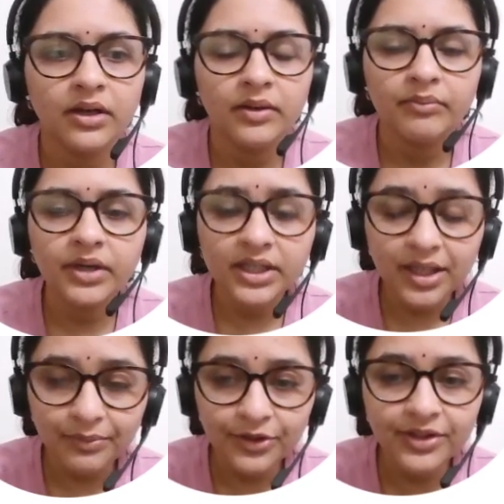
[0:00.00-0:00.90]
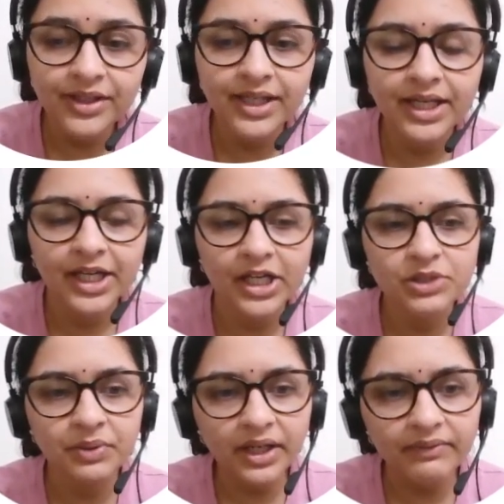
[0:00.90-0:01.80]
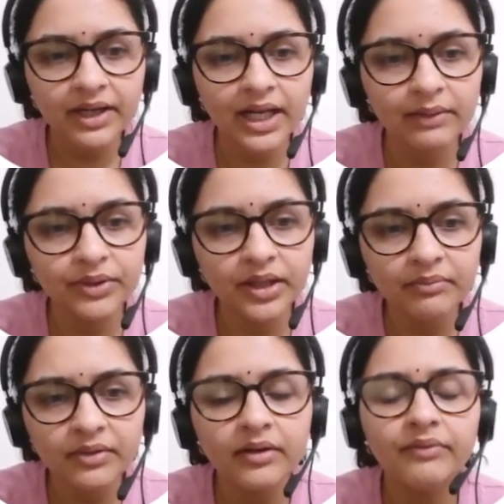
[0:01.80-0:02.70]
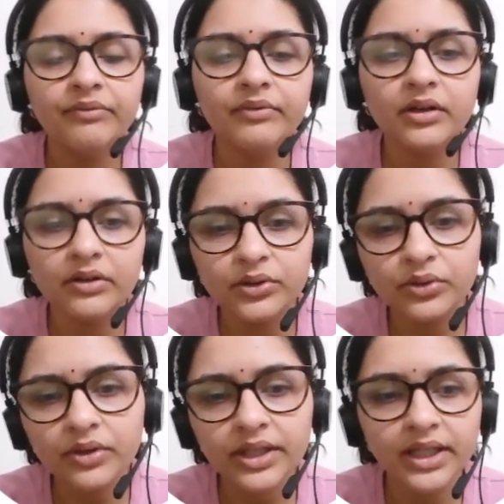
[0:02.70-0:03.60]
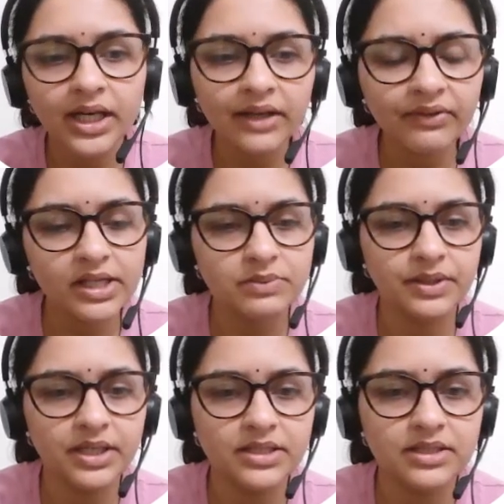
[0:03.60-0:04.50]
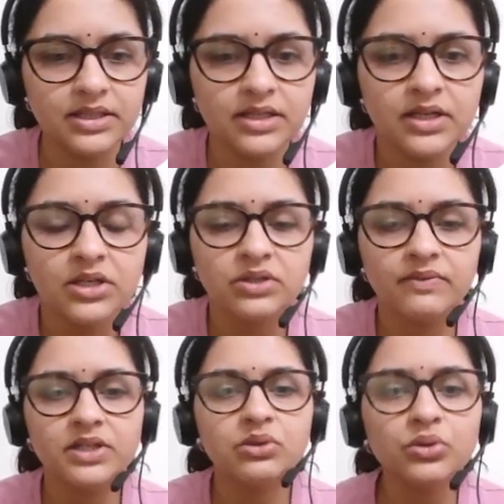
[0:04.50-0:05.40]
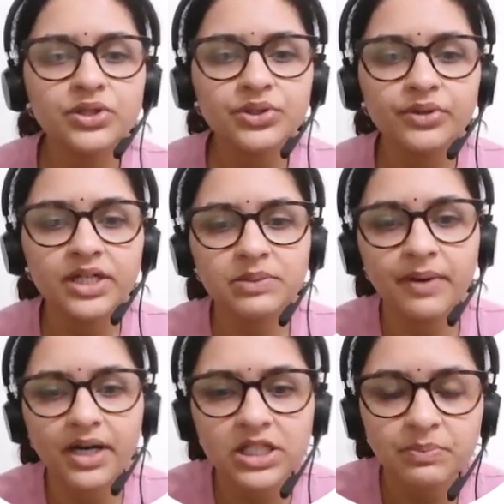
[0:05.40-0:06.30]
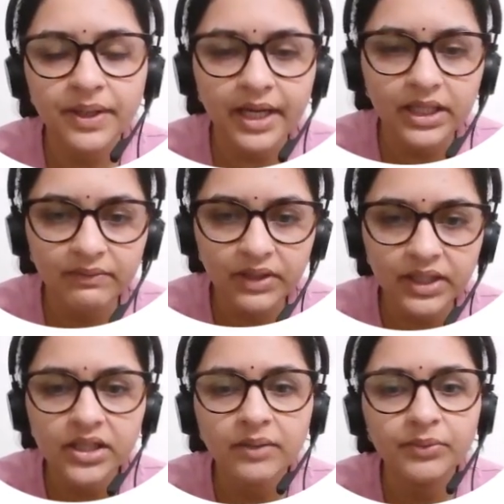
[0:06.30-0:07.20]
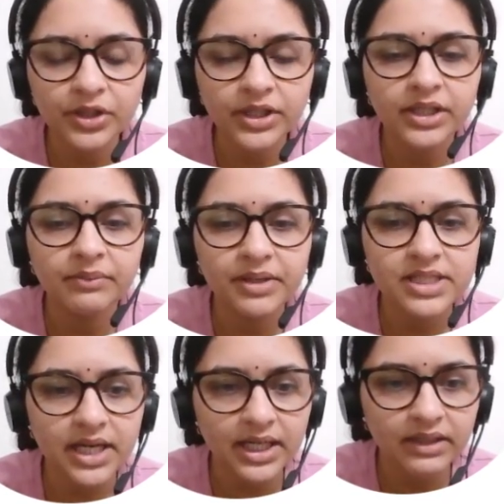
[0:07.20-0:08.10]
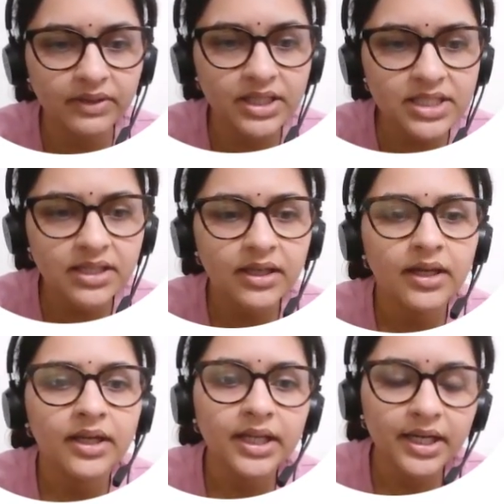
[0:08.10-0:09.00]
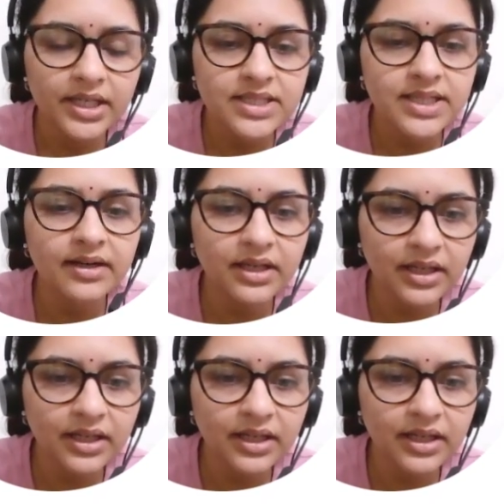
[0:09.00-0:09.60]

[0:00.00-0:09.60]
but community engagement will help them learn through real life experiences. So, when school students participate actively in community based activities, they understand real